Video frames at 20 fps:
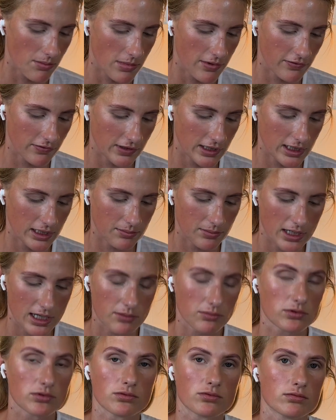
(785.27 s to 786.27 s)
my vibe. I
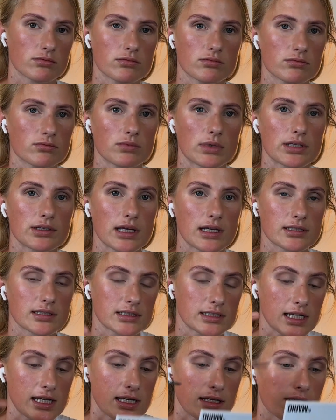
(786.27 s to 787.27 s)
will wear that
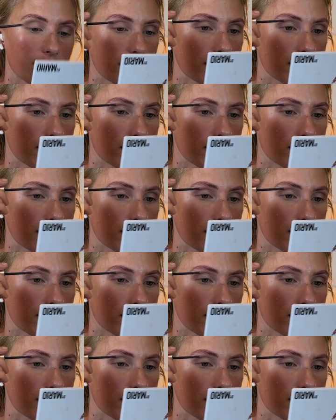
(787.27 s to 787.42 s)
stain